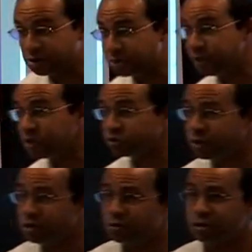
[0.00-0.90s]
Petrie,
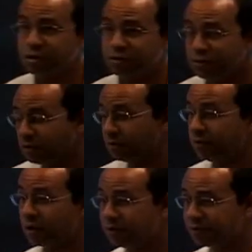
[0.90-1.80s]
who was a
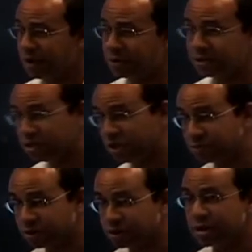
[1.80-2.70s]
very famous
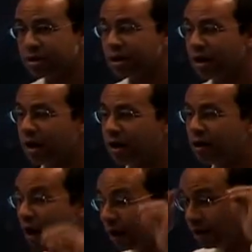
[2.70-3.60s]
Egyptian
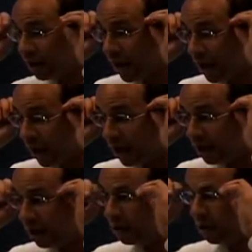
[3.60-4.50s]

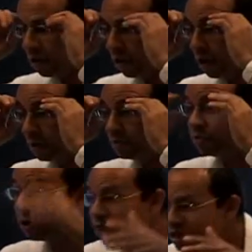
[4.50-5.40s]
or
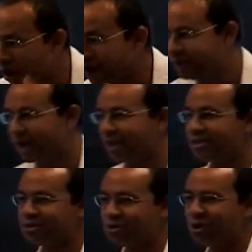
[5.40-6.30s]
British
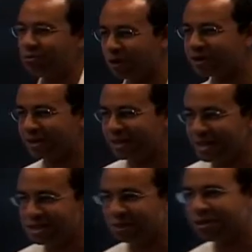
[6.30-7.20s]
archaeologist doing work in
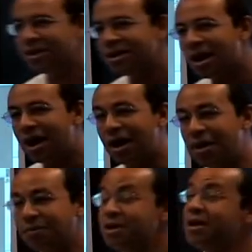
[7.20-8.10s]
Egypt,
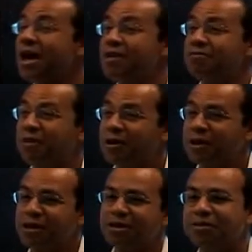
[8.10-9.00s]
a
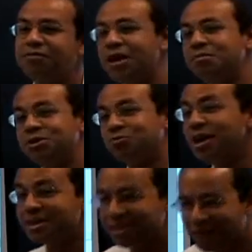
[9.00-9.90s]
very famous
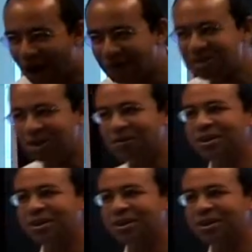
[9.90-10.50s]
racist also,